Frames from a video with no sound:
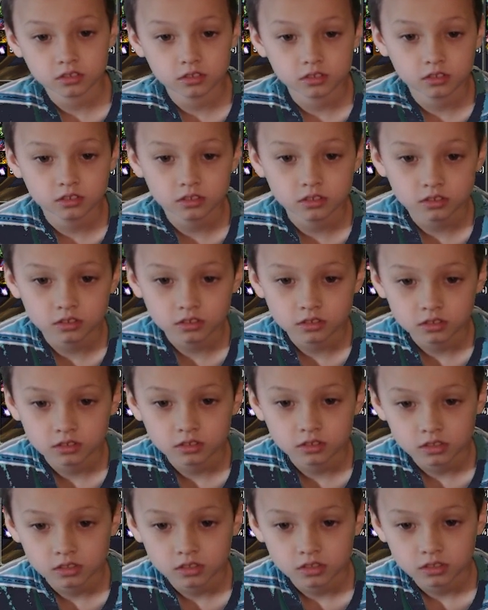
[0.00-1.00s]

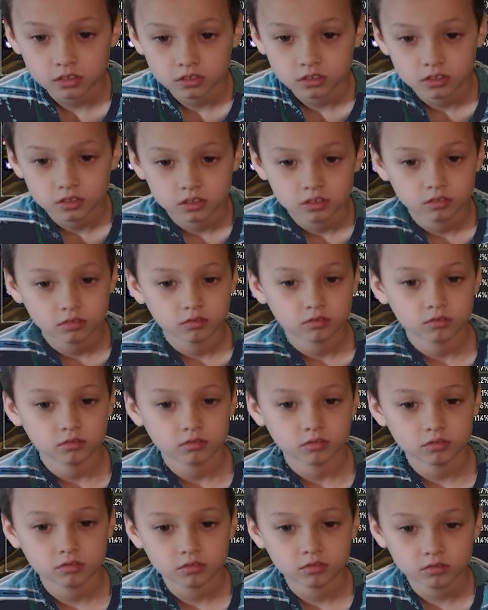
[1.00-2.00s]

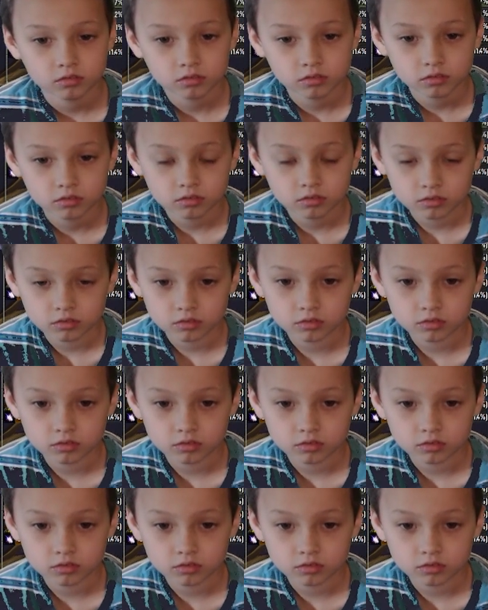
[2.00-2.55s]
(not speaking)